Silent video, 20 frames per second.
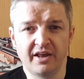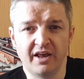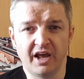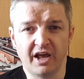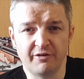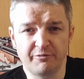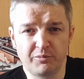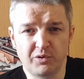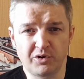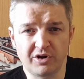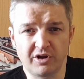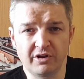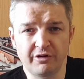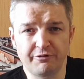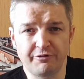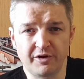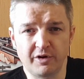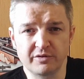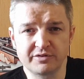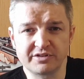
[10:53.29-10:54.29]
I've put all the
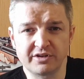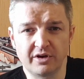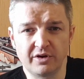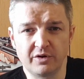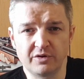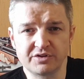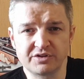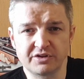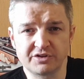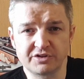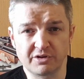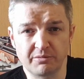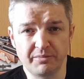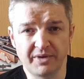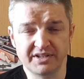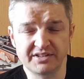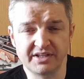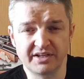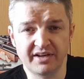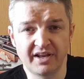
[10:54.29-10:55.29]
photos
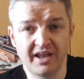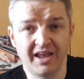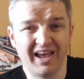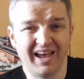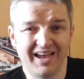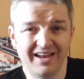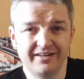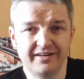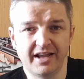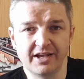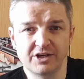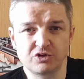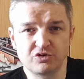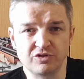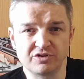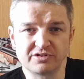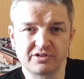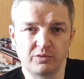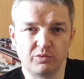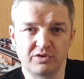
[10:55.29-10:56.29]
submitted and
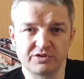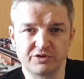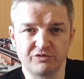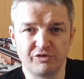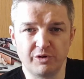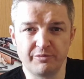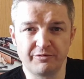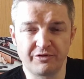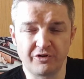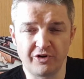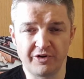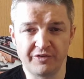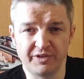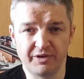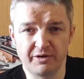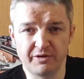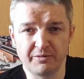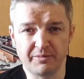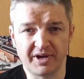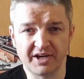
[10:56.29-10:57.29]
extras there wasn't room for in
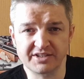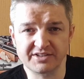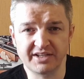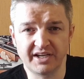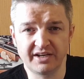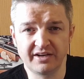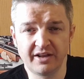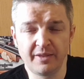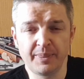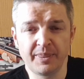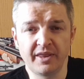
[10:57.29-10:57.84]
the magazine.